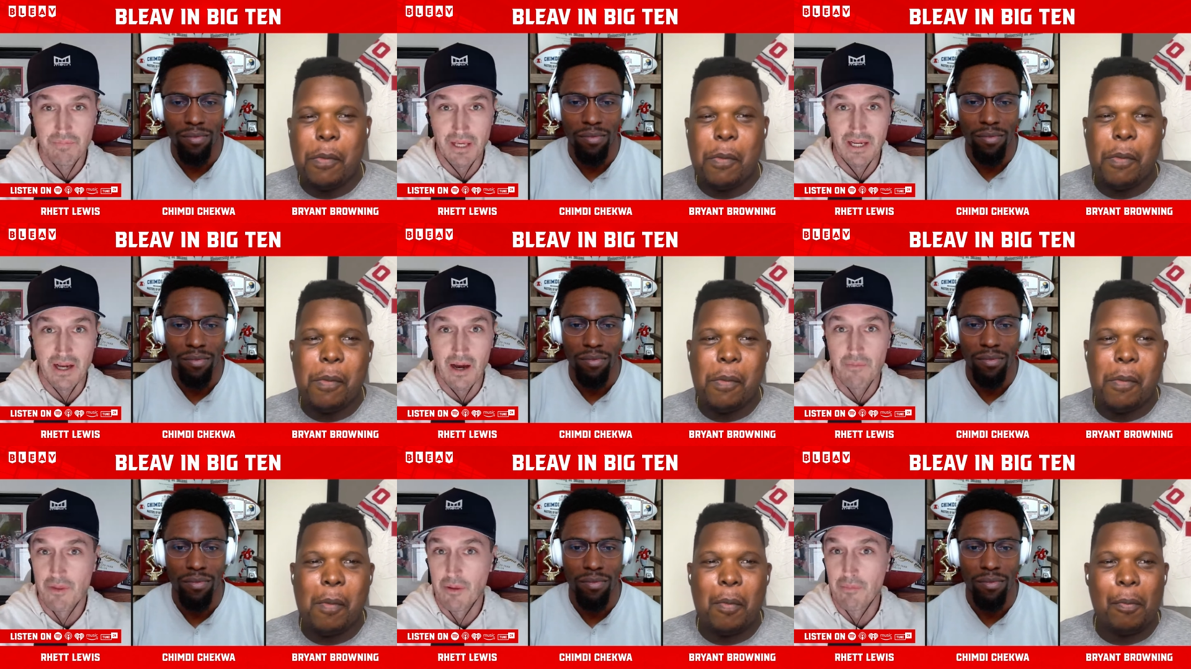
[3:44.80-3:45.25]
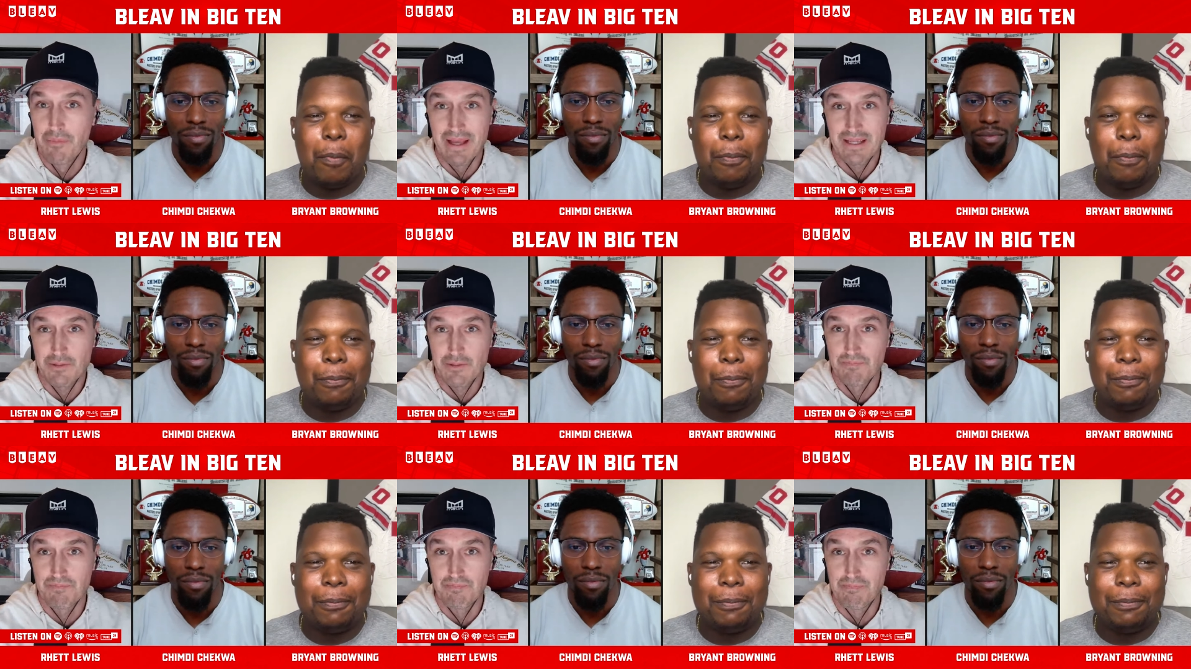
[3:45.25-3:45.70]
Speaker 1: become the
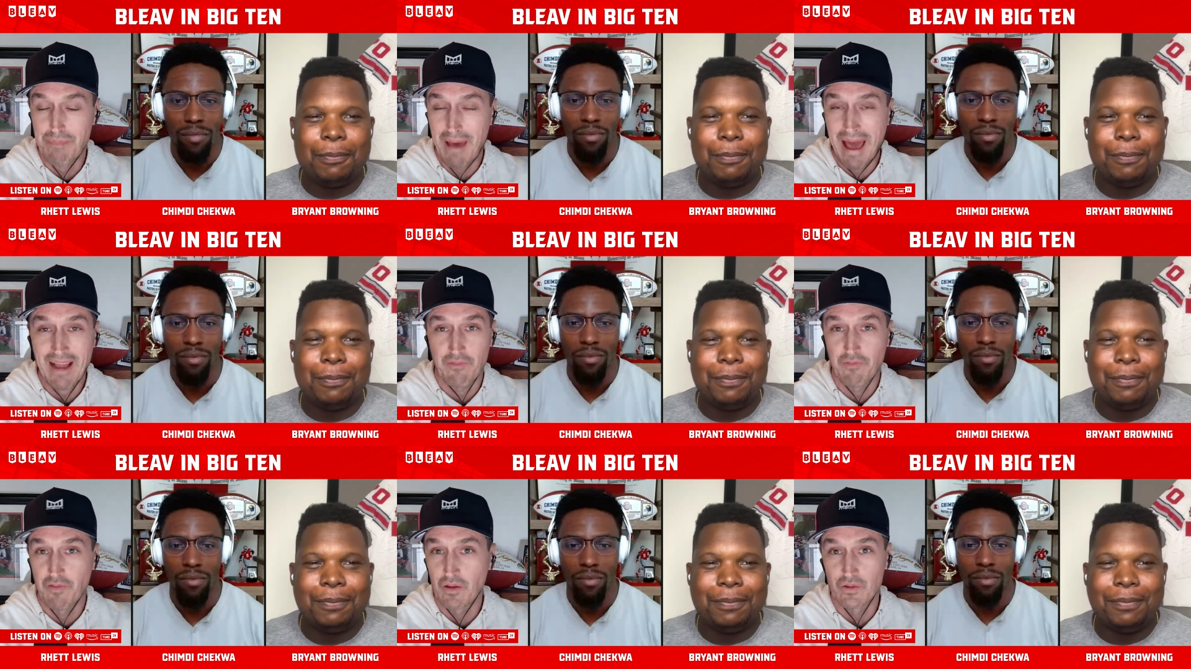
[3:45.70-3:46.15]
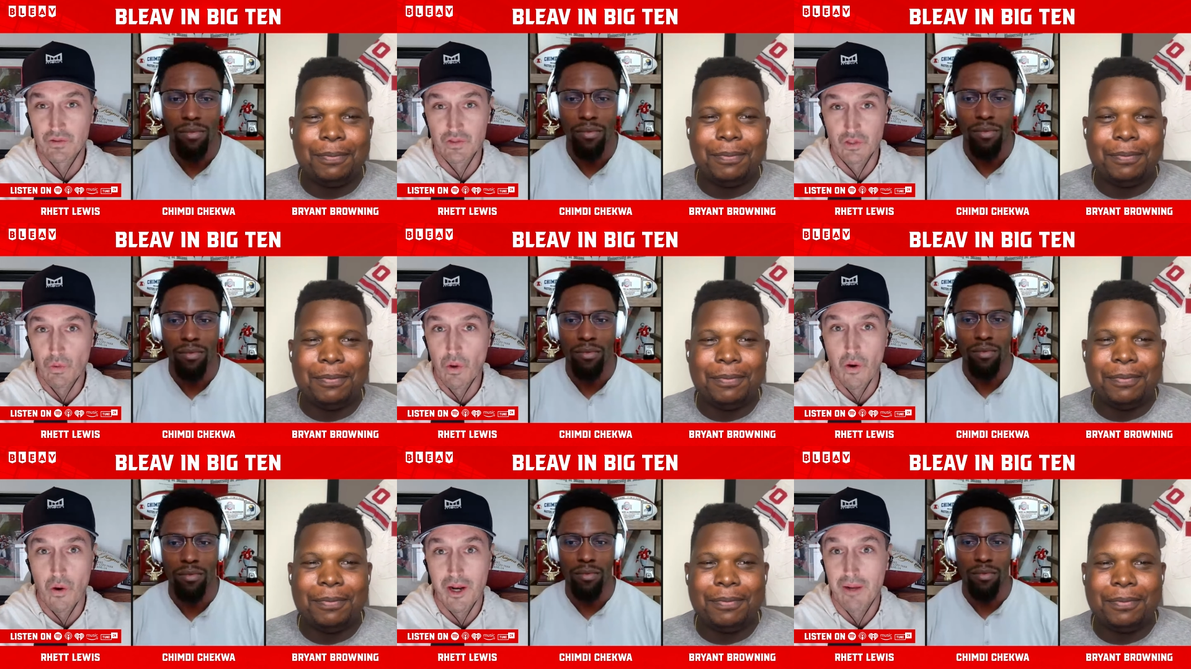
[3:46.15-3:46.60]
best backfield
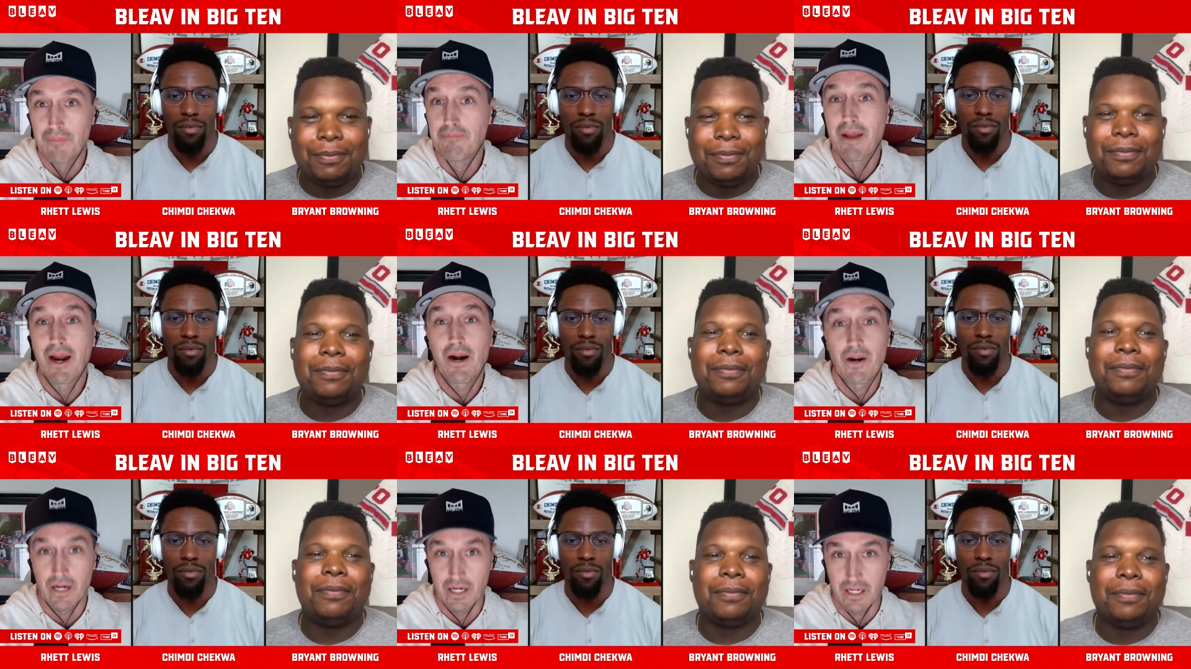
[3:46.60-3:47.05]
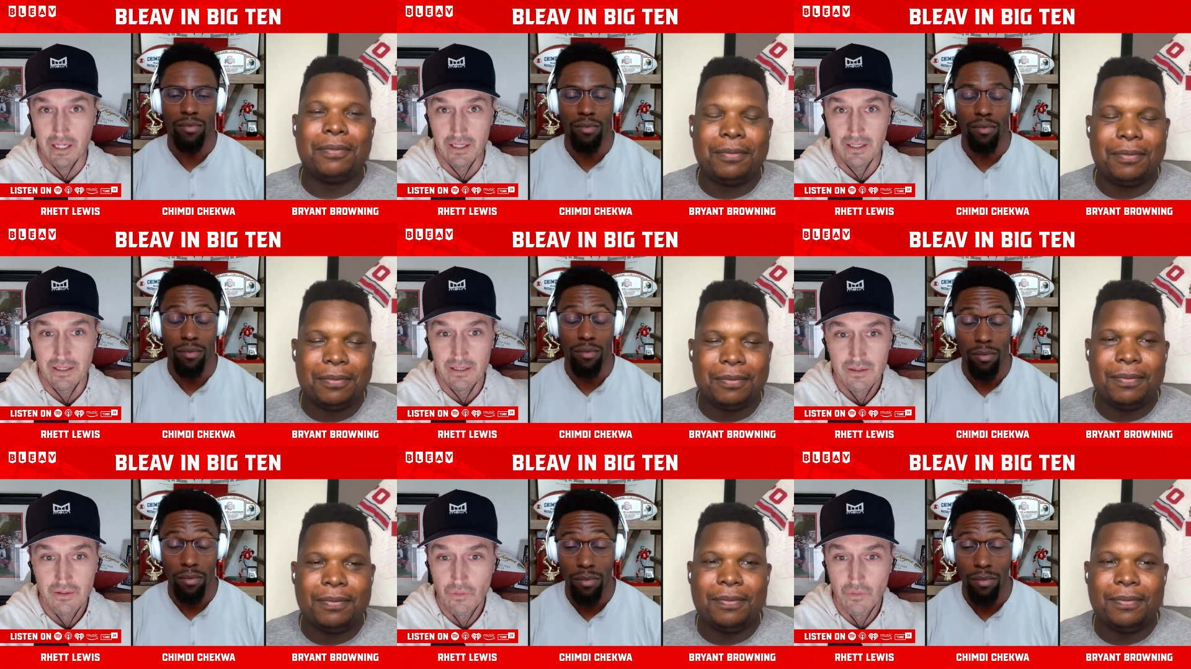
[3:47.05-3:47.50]
duo in
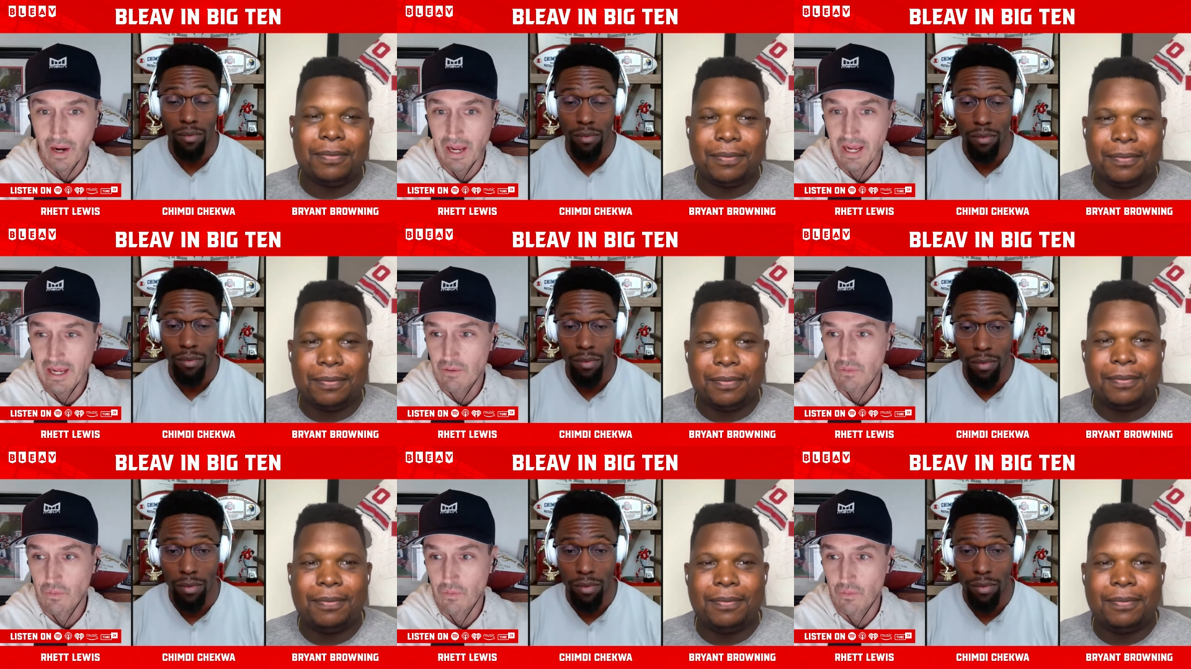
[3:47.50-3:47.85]
America, right?